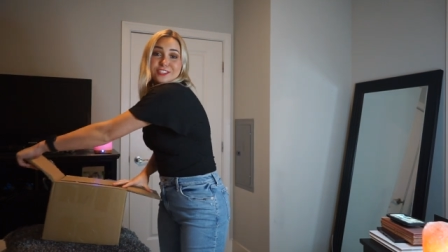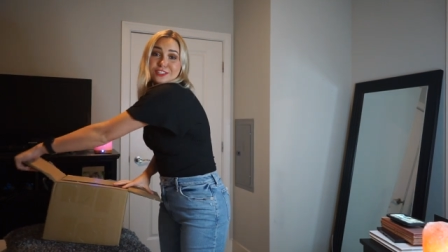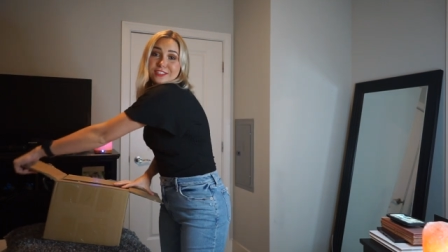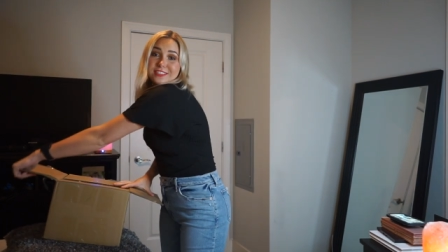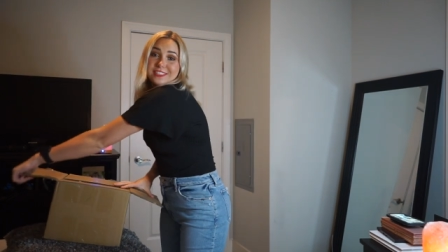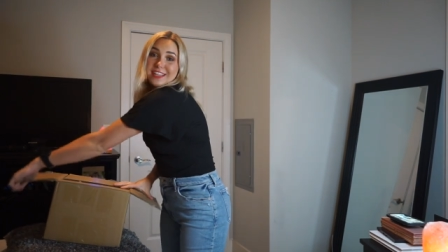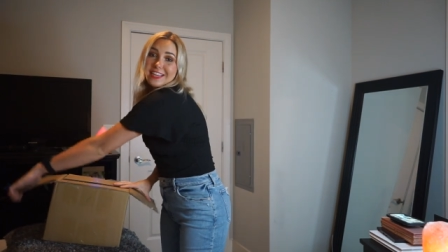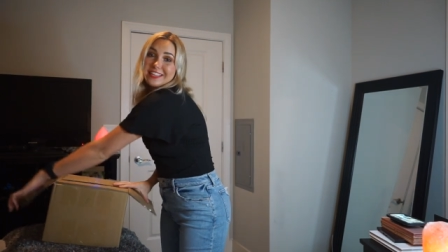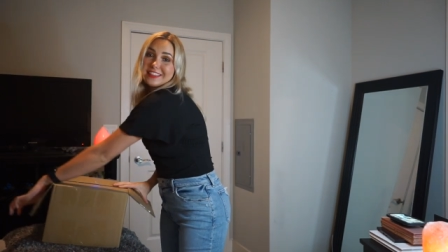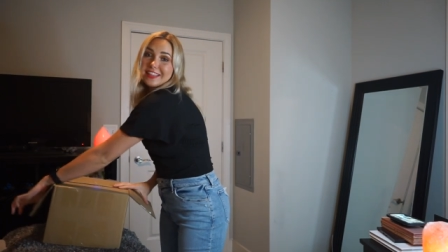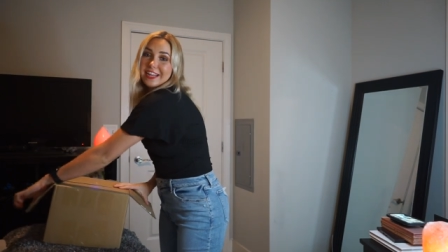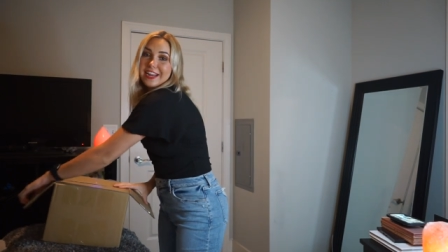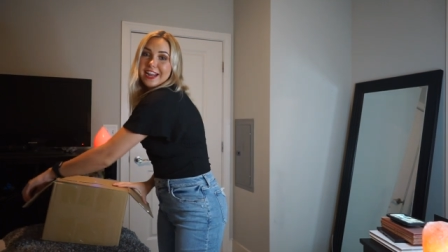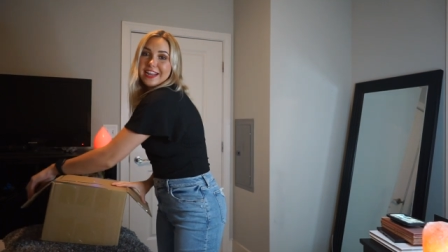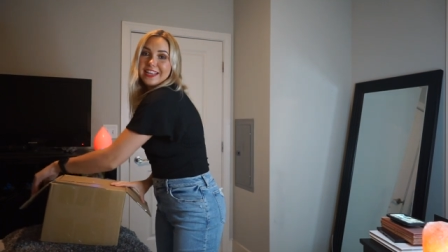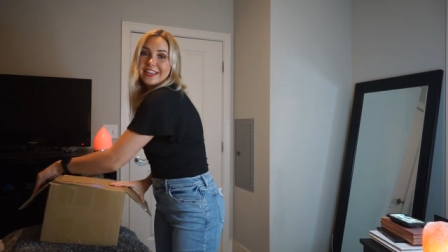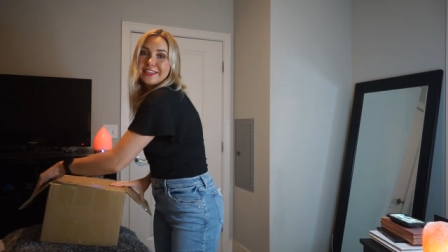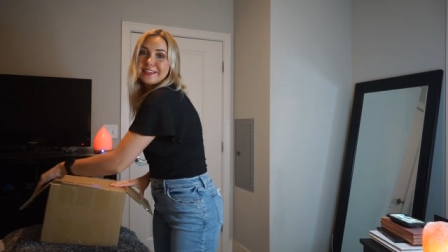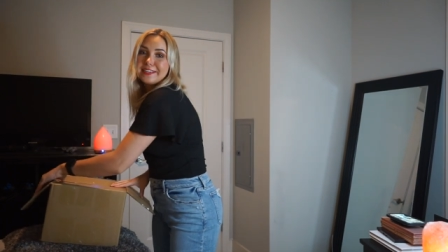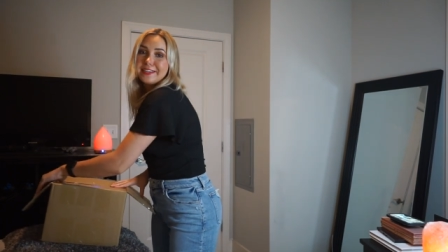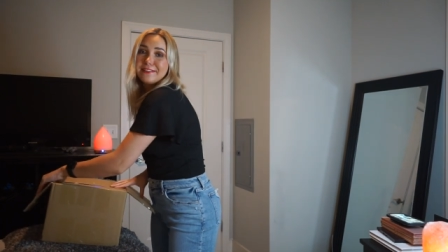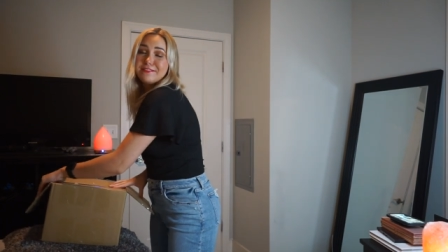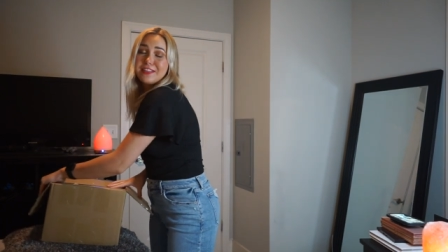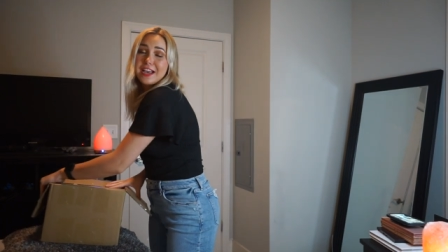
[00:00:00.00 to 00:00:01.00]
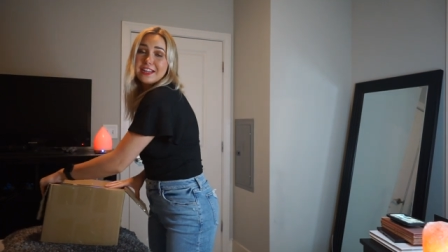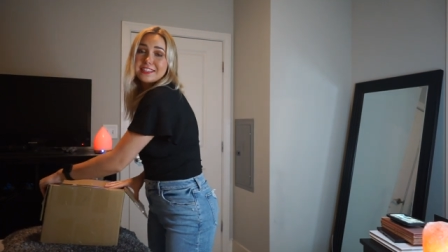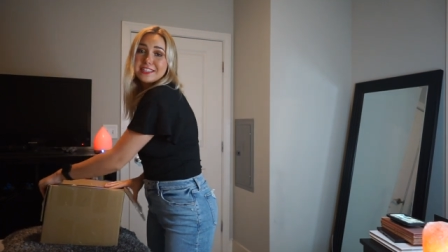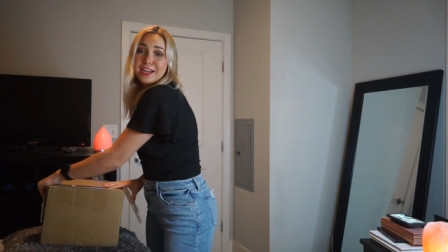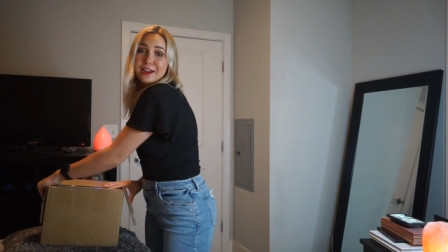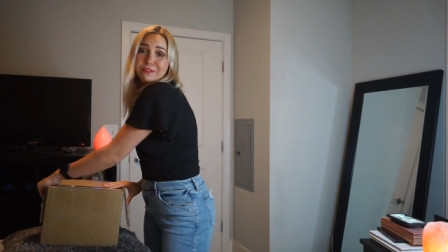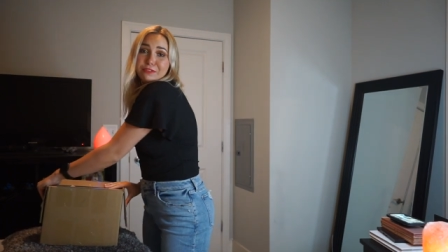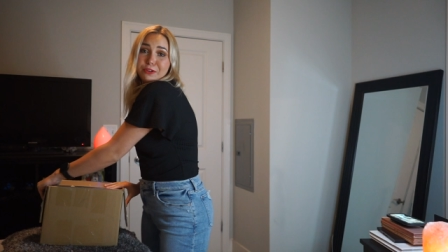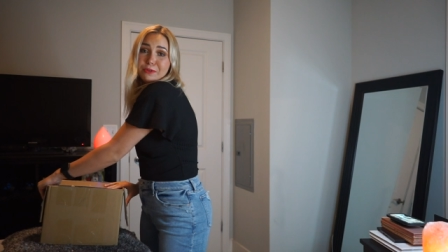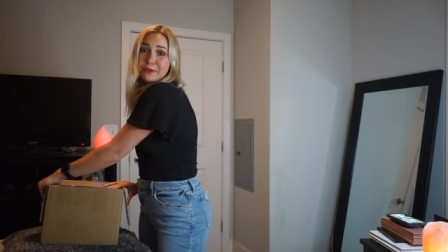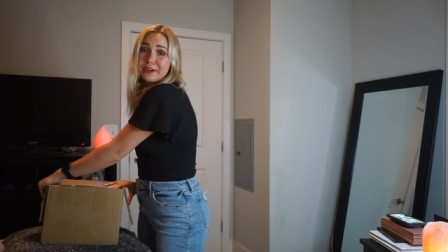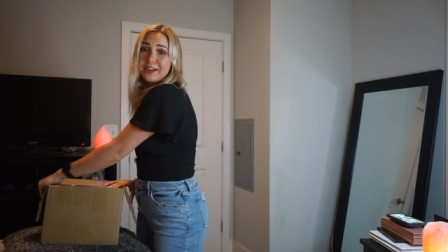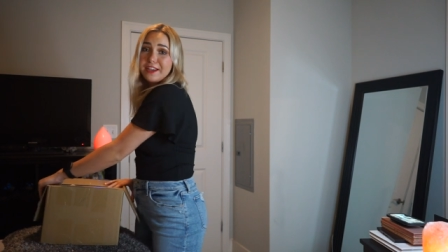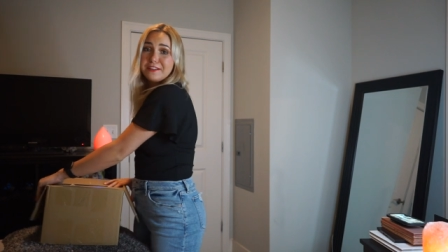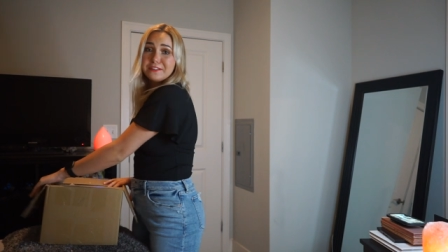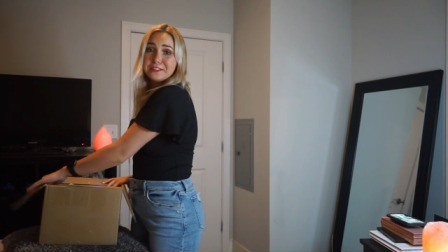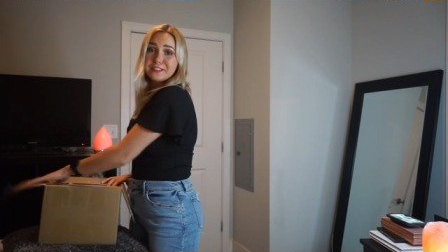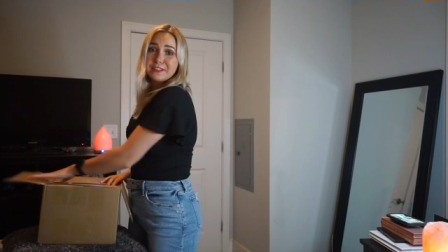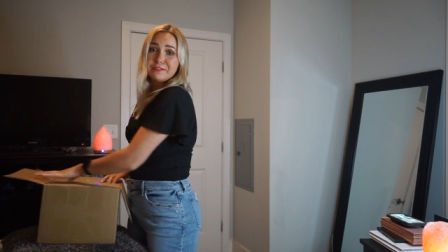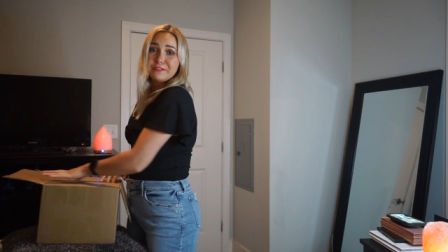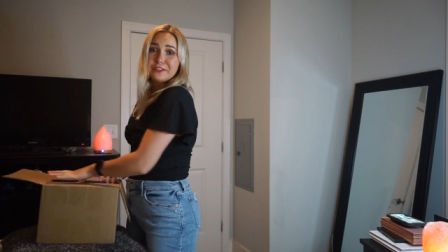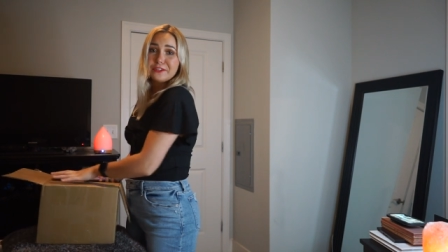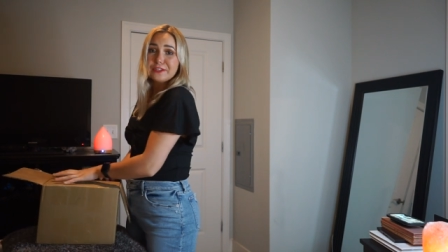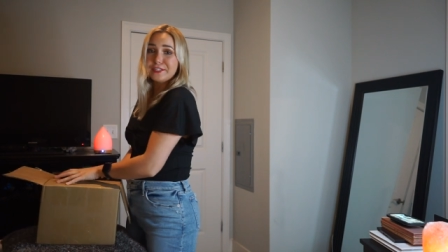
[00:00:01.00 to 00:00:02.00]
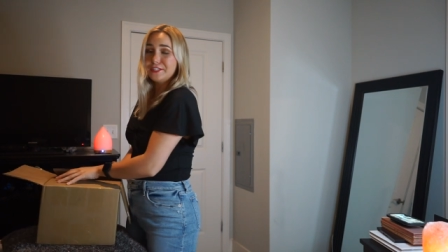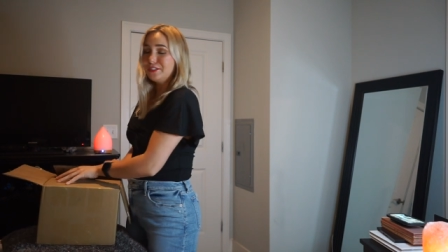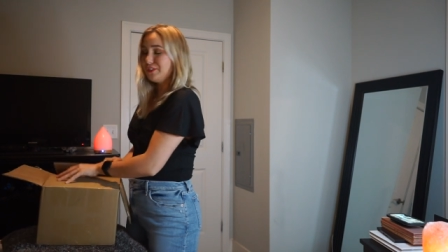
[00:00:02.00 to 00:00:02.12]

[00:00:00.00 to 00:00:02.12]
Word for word: just like that I can give that to everyone else if you're